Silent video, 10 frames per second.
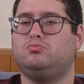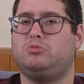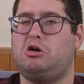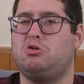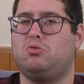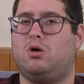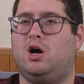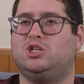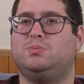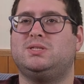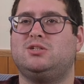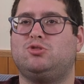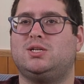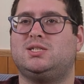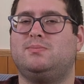I don't 100%
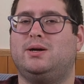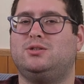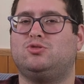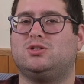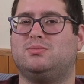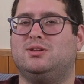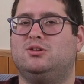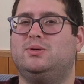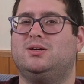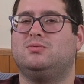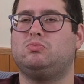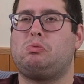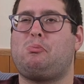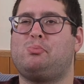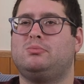trust him, but I do trust him a little bit. For what
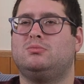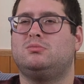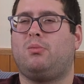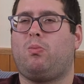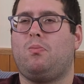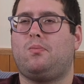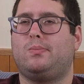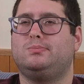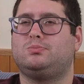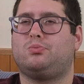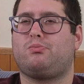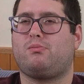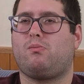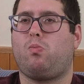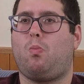it's worth, there's room for
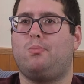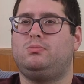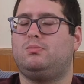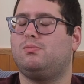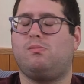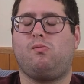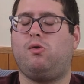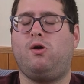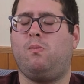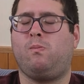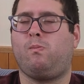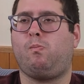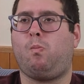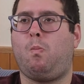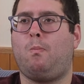you in our group. You If you want.
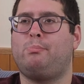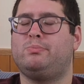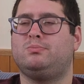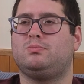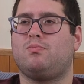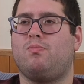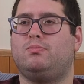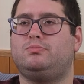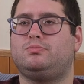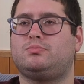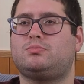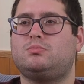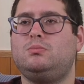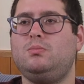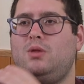You're
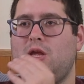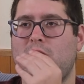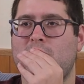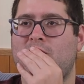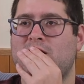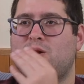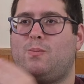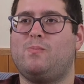inviting me to your hunger club?